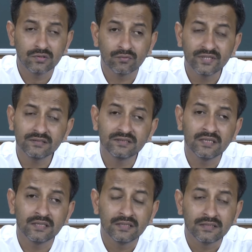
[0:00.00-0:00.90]

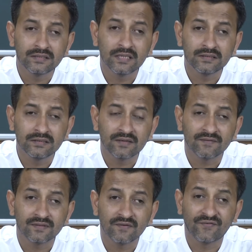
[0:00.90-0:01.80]

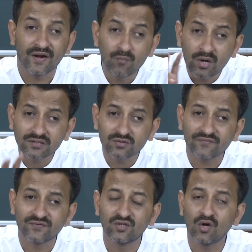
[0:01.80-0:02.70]
the frameworks
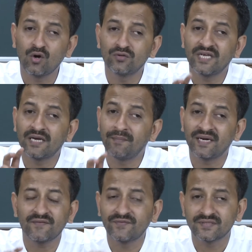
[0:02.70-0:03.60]
of theology and
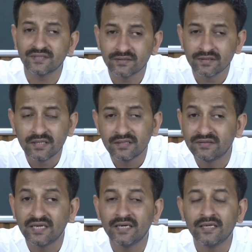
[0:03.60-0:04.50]
metaphysics
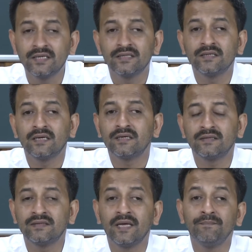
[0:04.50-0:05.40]
they
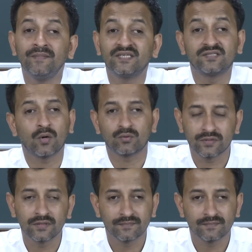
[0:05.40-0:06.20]
missed out.